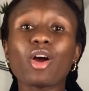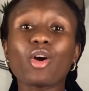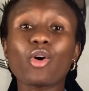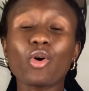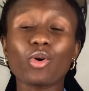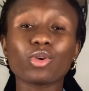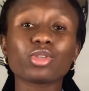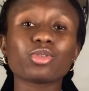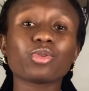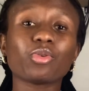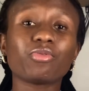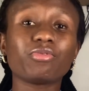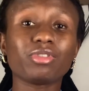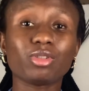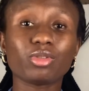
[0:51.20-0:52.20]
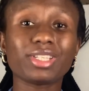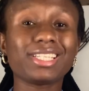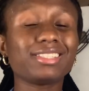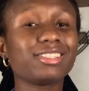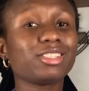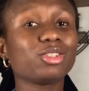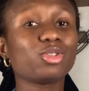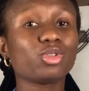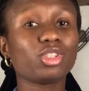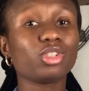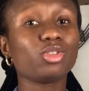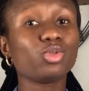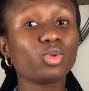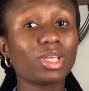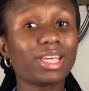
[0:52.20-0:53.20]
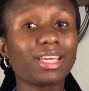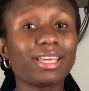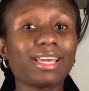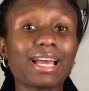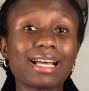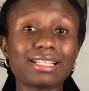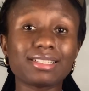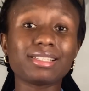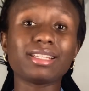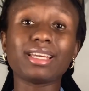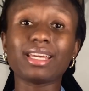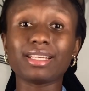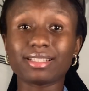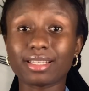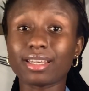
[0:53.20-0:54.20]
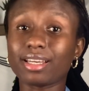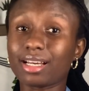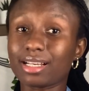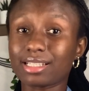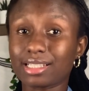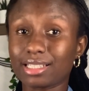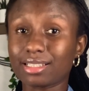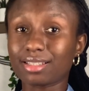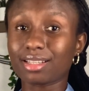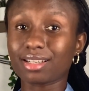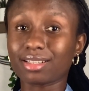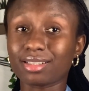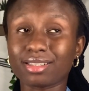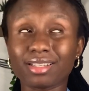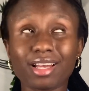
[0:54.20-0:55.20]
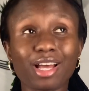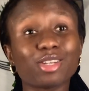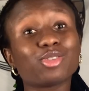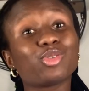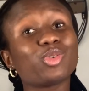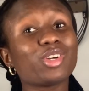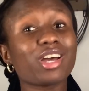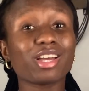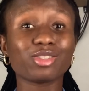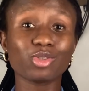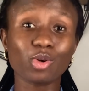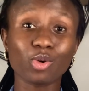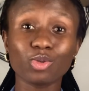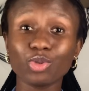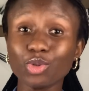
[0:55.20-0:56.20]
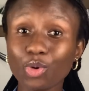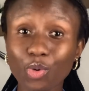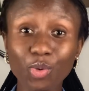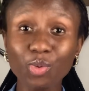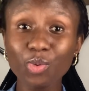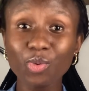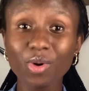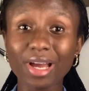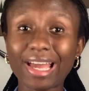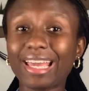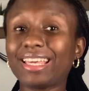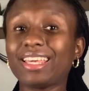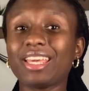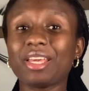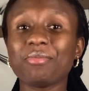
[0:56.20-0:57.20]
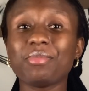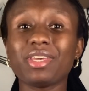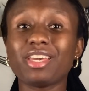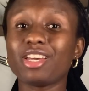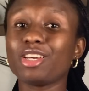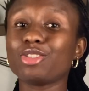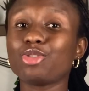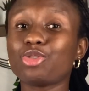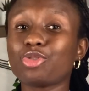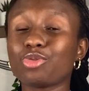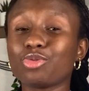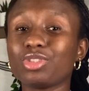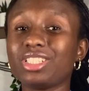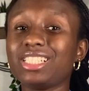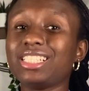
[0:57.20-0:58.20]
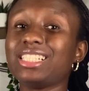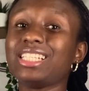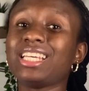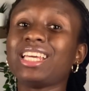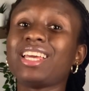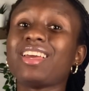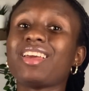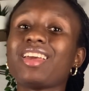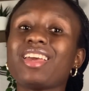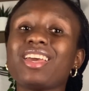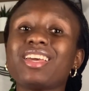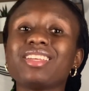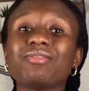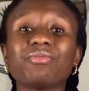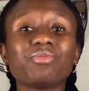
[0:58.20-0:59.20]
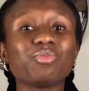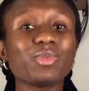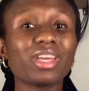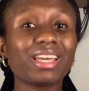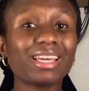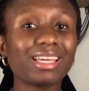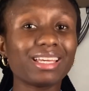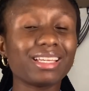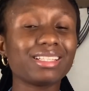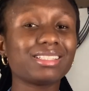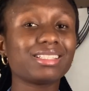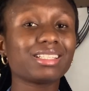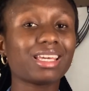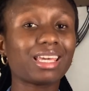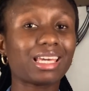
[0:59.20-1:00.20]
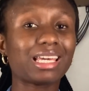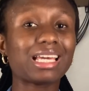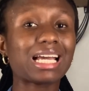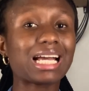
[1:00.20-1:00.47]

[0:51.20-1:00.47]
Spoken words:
cost of relocating to the UK as a healthcare assistant. As you guys all know, I came here through the healthcare